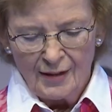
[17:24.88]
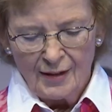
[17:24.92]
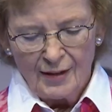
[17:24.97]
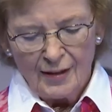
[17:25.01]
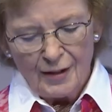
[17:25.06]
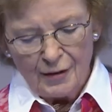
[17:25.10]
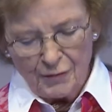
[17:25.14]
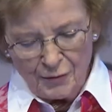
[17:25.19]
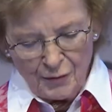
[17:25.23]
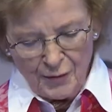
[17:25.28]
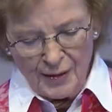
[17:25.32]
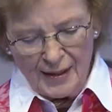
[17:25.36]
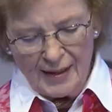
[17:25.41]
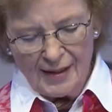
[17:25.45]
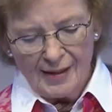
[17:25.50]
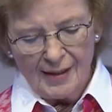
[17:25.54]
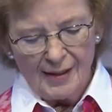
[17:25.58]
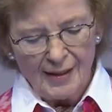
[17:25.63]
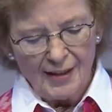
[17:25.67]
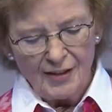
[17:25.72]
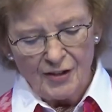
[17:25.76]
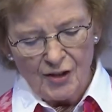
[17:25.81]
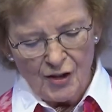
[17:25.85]
If
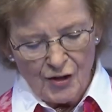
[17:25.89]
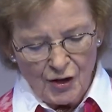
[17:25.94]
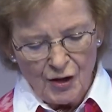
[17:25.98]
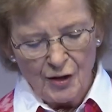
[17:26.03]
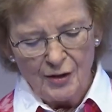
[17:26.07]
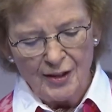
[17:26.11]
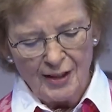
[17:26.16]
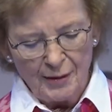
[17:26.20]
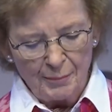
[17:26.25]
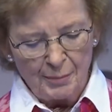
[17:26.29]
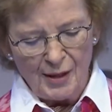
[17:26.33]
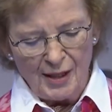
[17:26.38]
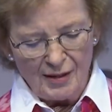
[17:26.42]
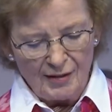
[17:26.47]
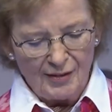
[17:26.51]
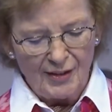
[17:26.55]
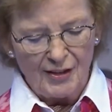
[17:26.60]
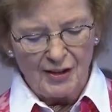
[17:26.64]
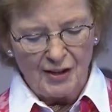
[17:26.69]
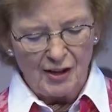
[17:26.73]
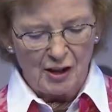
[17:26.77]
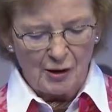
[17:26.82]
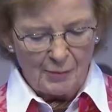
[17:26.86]
real and enduring
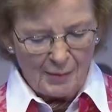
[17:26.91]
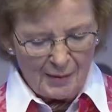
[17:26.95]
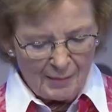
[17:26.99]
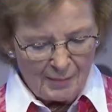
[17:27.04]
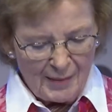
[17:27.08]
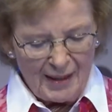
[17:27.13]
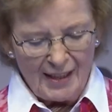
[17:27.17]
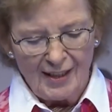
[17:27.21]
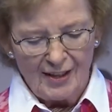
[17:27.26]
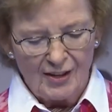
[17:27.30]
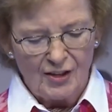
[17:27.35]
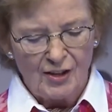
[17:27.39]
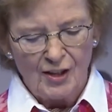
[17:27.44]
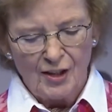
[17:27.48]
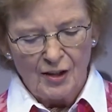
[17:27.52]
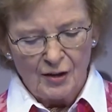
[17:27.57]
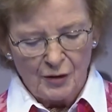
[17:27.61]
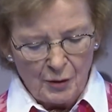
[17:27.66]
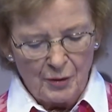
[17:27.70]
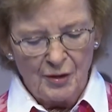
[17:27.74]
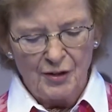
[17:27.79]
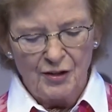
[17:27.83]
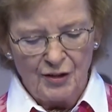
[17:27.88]
progress is to be made
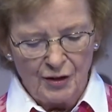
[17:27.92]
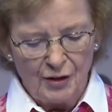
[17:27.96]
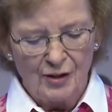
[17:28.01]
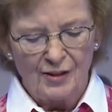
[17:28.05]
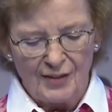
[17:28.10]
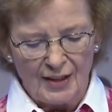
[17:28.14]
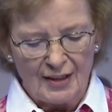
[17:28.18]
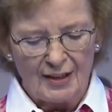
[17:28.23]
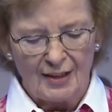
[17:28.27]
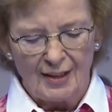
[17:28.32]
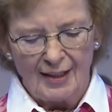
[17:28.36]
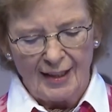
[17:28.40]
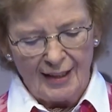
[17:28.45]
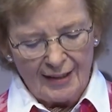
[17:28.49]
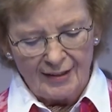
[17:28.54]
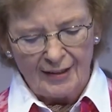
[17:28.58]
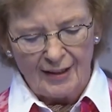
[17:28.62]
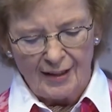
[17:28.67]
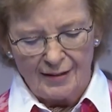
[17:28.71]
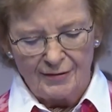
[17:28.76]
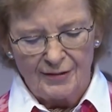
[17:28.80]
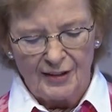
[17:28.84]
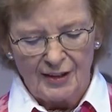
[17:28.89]
towards universal health
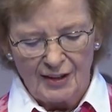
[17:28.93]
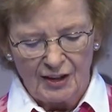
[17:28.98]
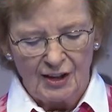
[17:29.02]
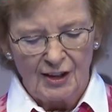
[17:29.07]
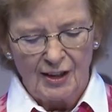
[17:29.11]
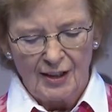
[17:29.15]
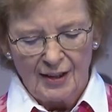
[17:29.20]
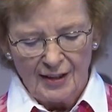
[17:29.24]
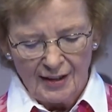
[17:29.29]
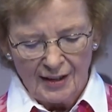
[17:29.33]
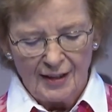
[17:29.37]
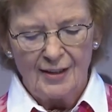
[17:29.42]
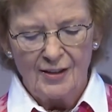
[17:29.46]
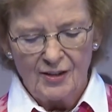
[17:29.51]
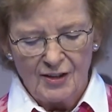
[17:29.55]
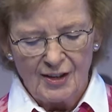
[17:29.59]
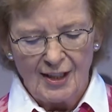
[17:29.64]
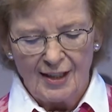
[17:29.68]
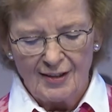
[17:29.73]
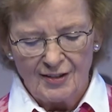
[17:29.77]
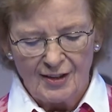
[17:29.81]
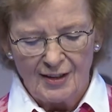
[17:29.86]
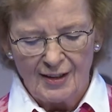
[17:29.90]
coverage in
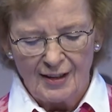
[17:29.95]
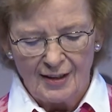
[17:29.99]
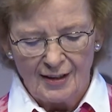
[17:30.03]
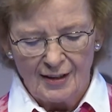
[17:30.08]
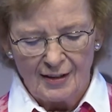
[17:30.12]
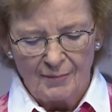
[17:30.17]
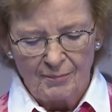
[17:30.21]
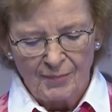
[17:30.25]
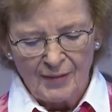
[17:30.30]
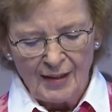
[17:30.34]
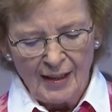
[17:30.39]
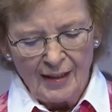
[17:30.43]
Tanzania,